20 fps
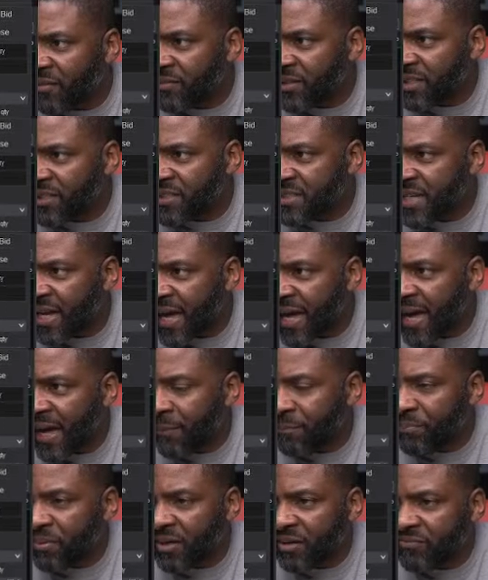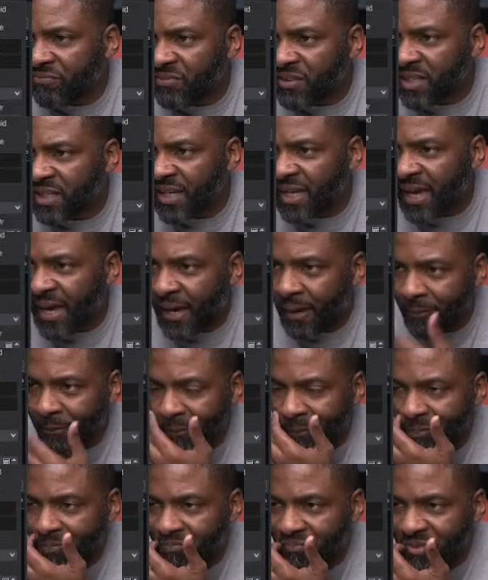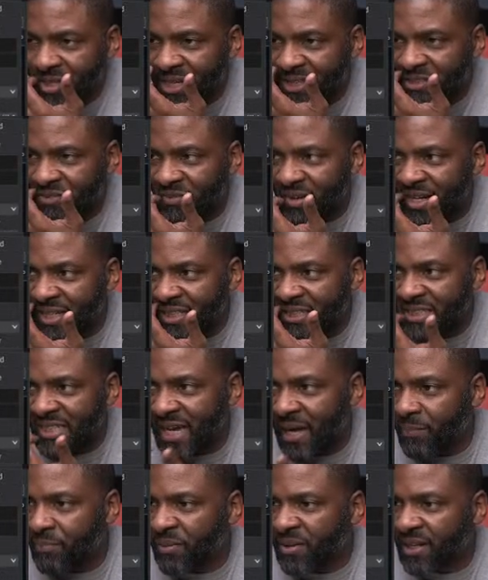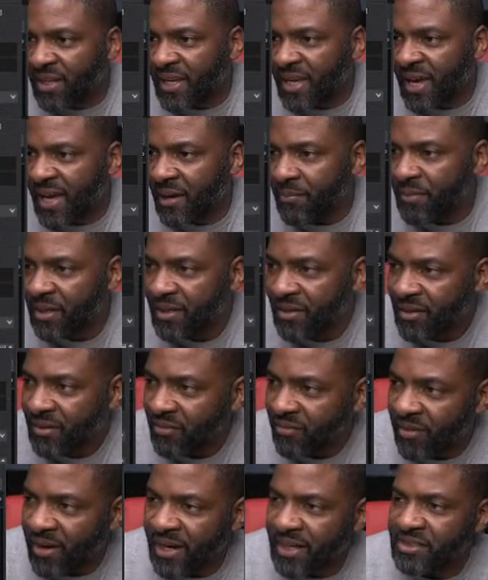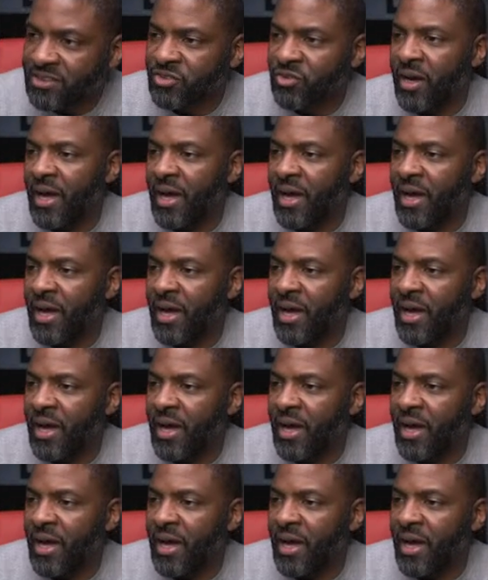the top of the gap. That's around the top of the gap, right? So I